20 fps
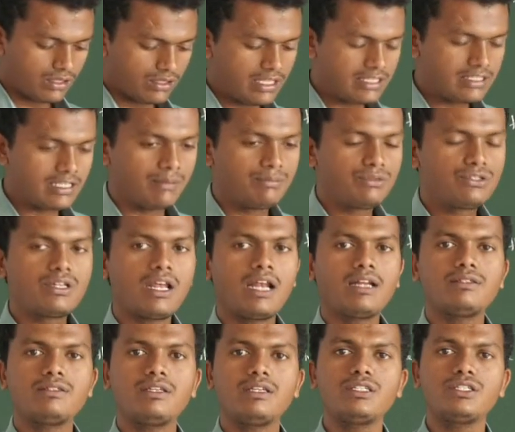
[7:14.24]
the
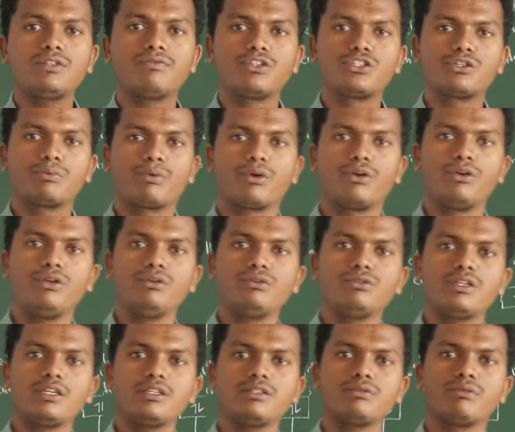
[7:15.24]
substances which
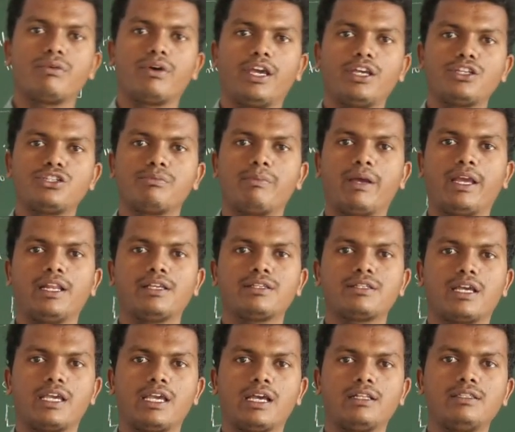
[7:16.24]
produces OH minus
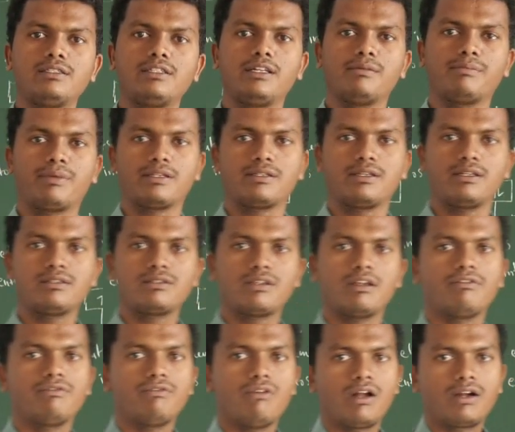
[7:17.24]
ions in presence
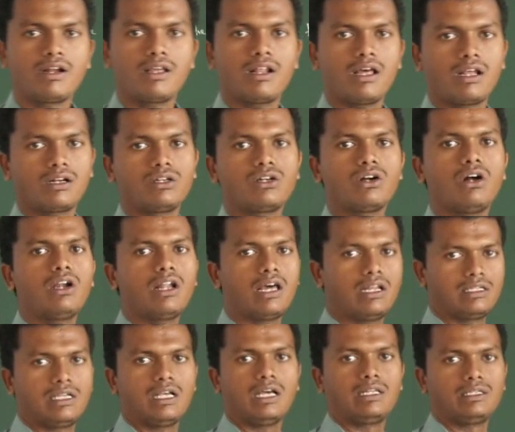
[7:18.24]
of water are called
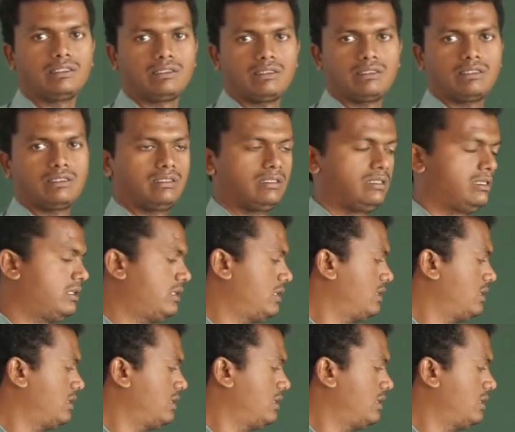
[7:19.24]
alkalis.